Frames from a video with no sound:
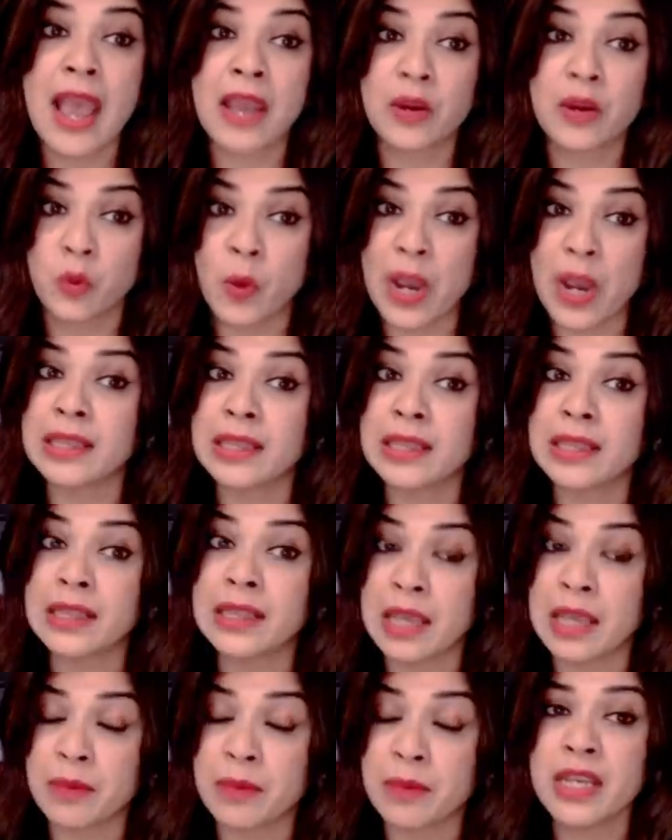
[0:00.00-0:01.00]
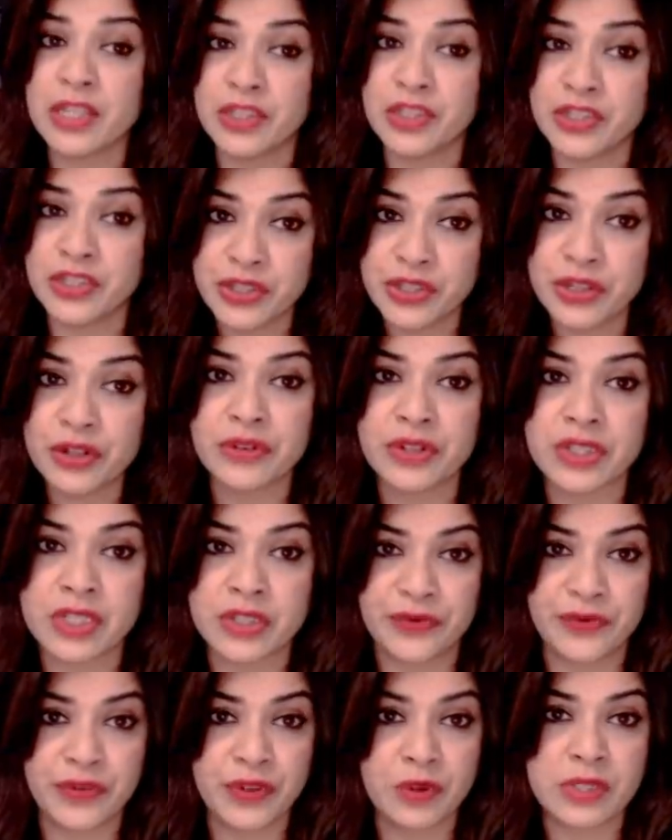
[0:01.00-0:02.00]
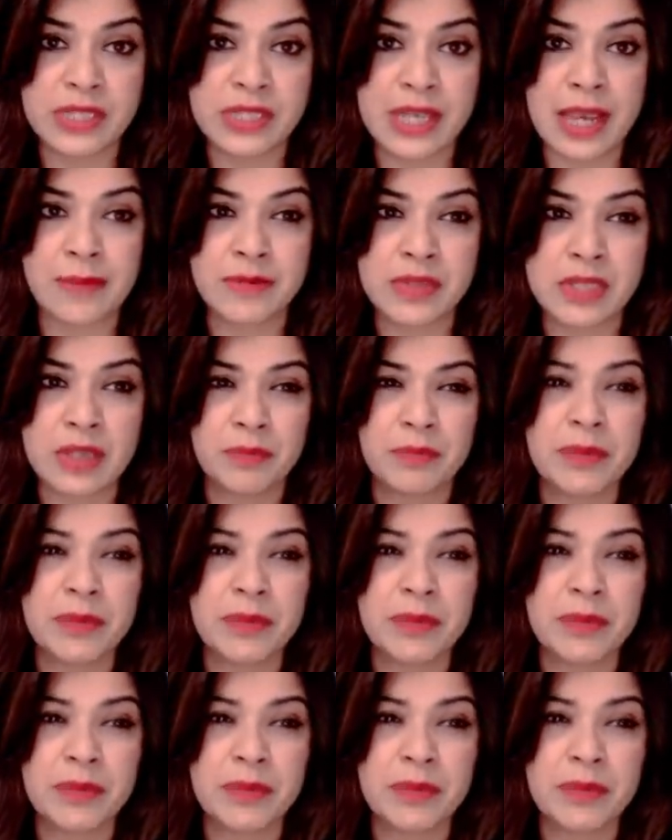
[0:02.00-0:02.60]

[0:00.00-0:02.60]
and while they may endure it a few times,